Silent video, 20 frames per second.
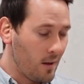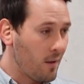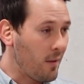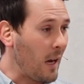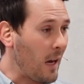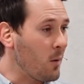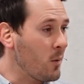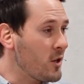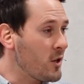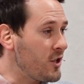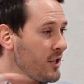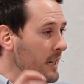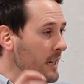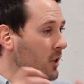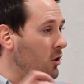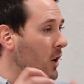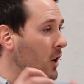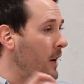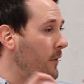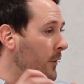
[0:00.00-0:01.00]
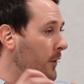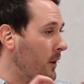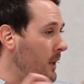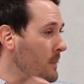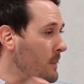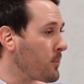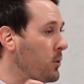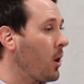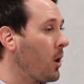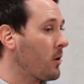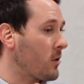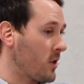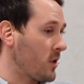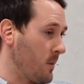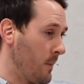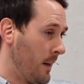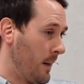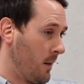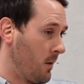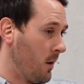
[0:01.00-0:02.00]
they were geographically
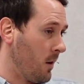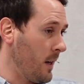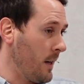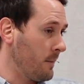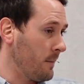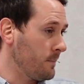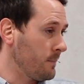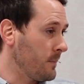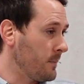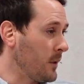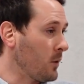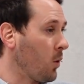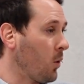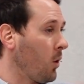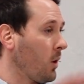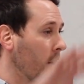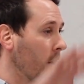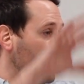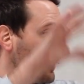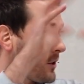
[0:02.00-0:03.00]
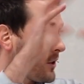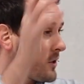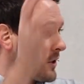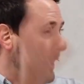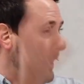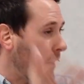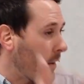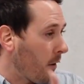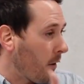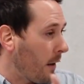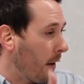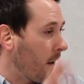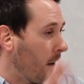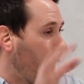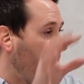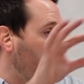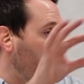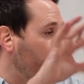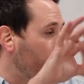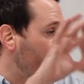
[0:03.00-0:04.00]
proximate, right? They're all in this area
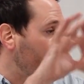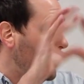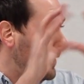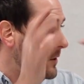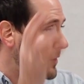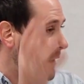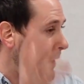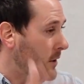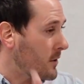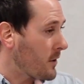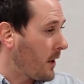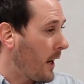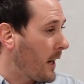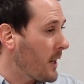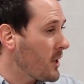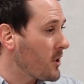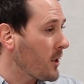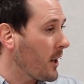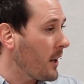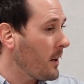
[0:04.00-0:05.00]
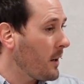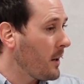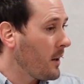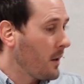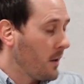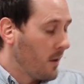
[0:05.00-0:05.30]
known as Asia.